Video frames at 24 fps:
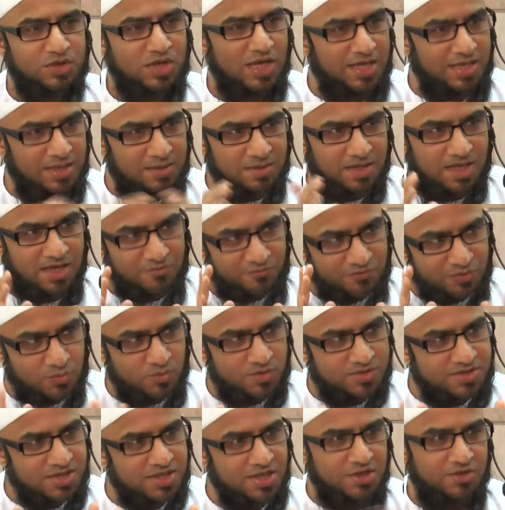And
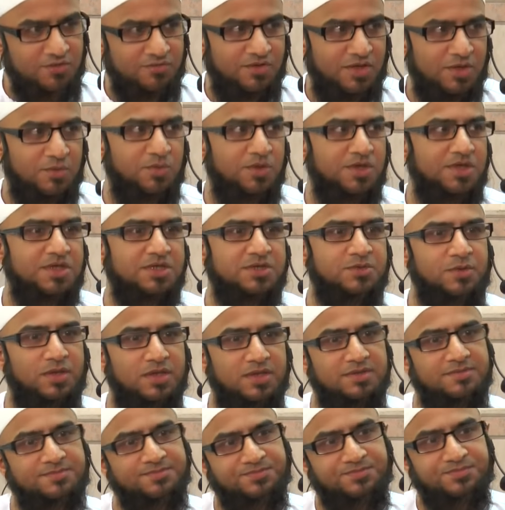everyone's heard of that word as
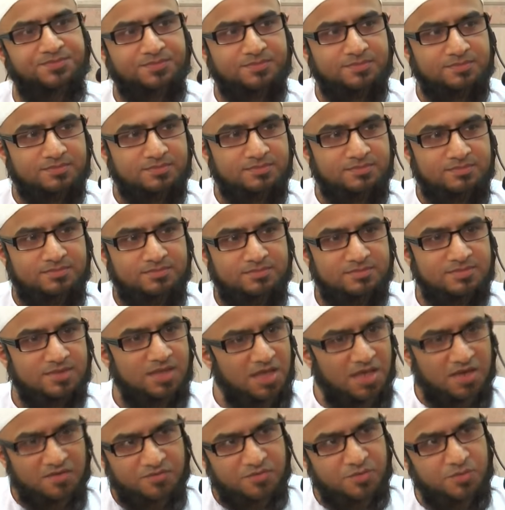well.
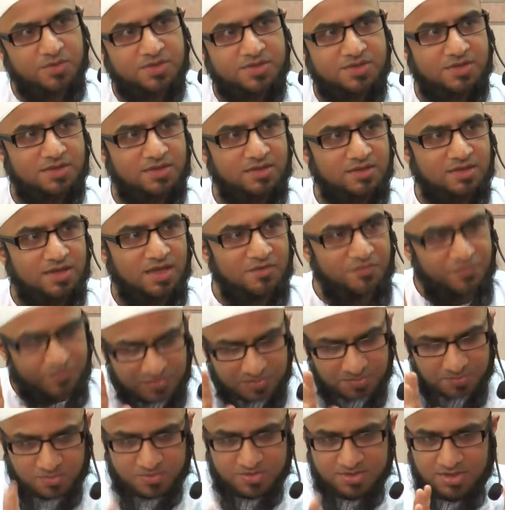Everyone,
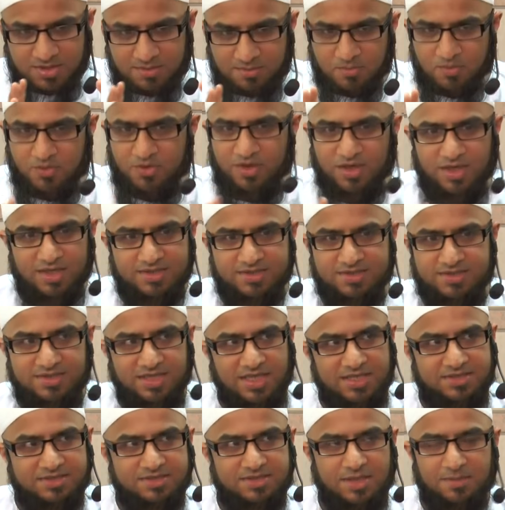every Muslim more or less,
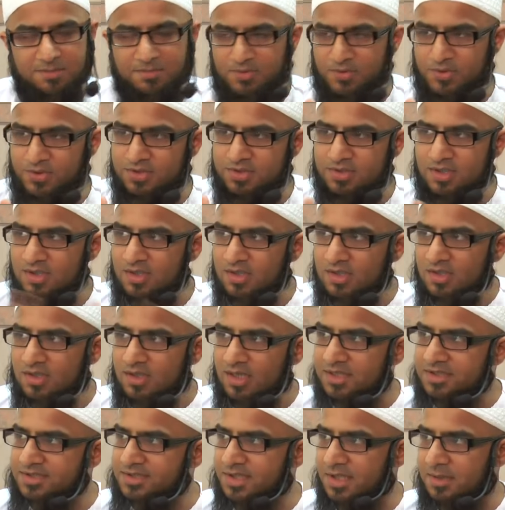
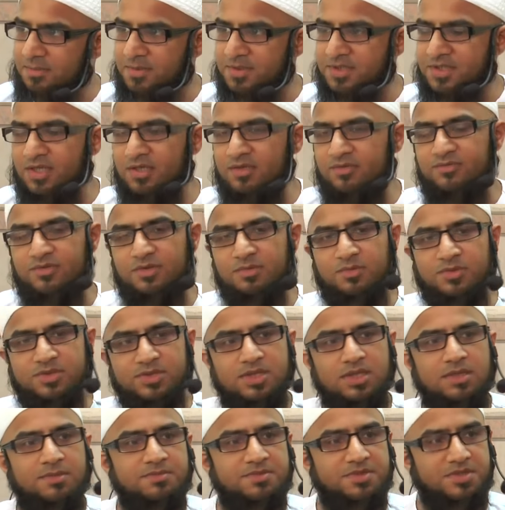99.99% of the
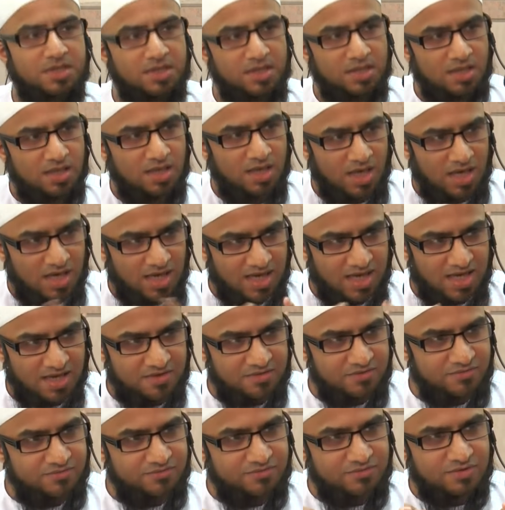Muslims
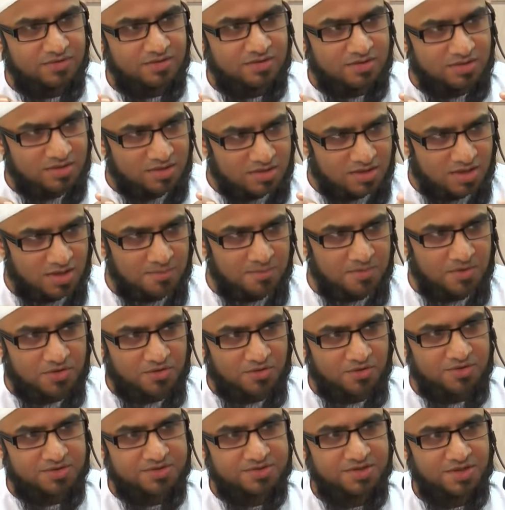have come
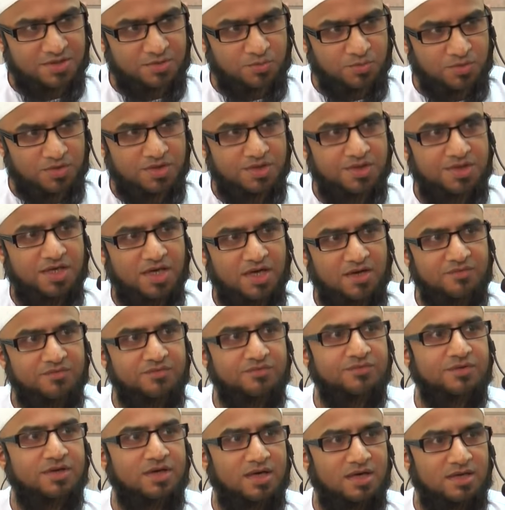across that word,
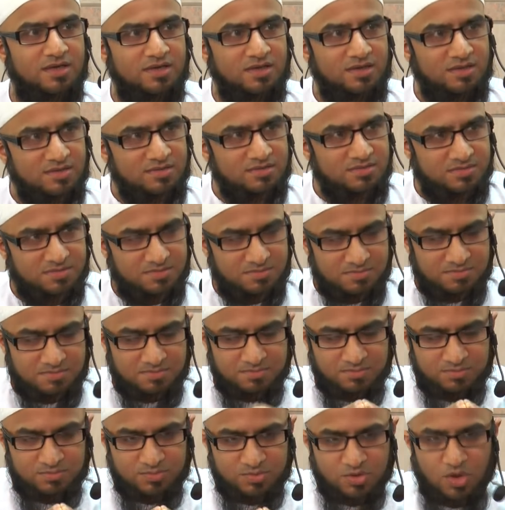have
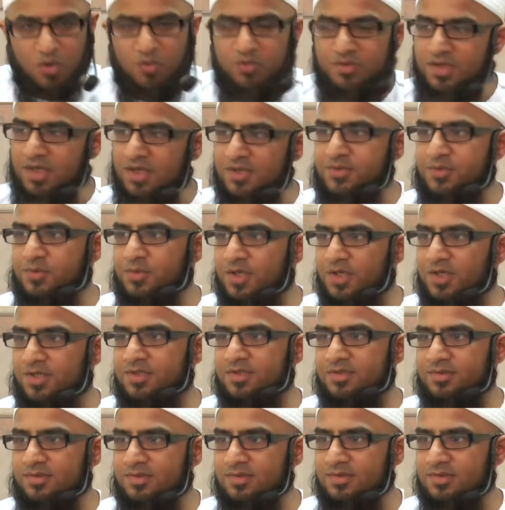known that word.